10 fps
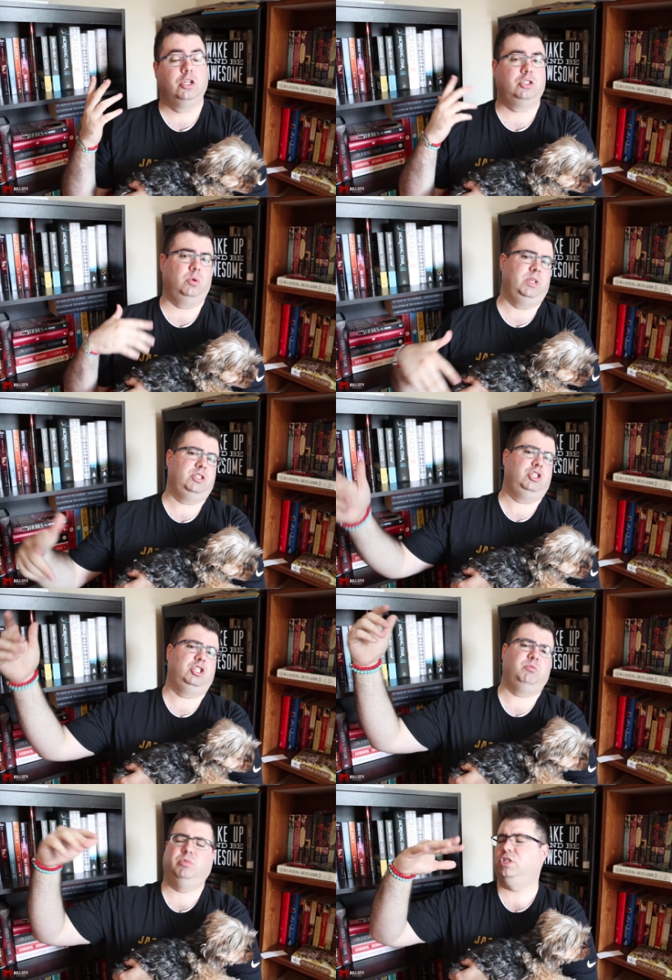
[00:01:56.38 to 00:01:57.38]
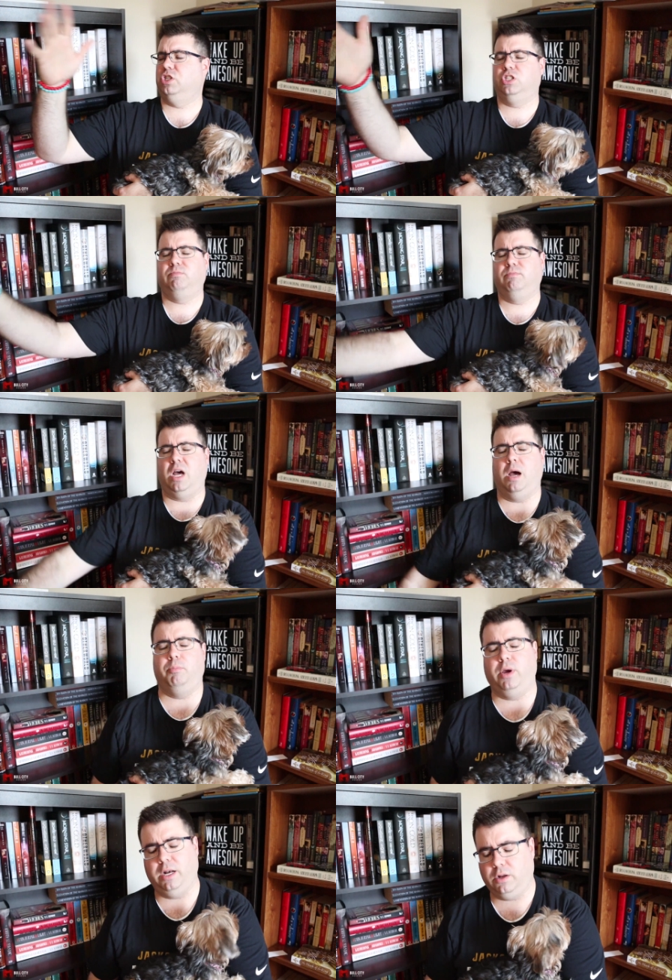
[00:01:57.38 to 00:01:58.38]
So let's just let's just
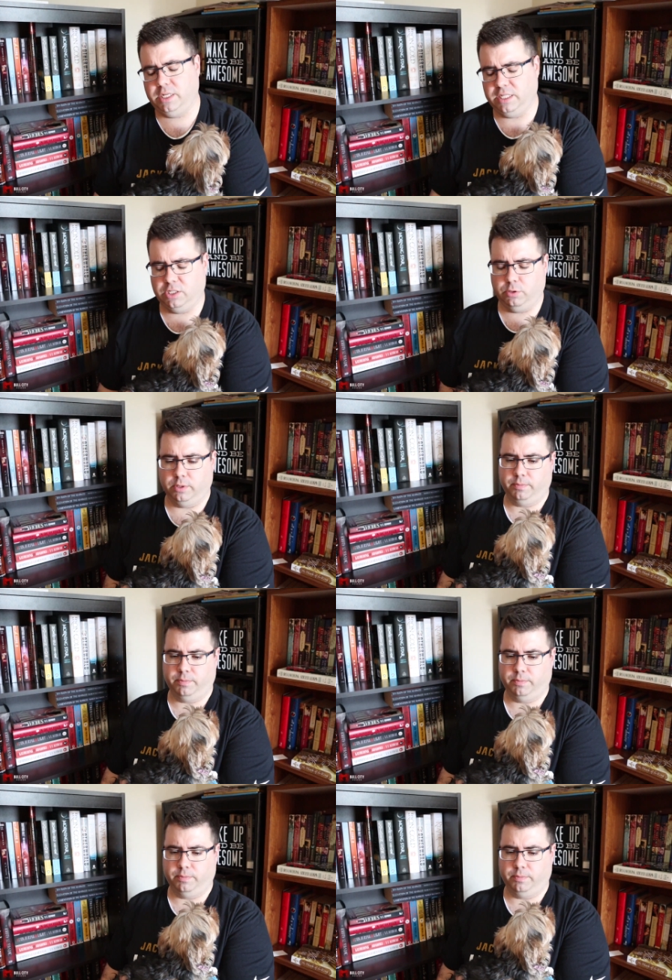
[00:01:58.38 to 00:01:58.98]
hop right on into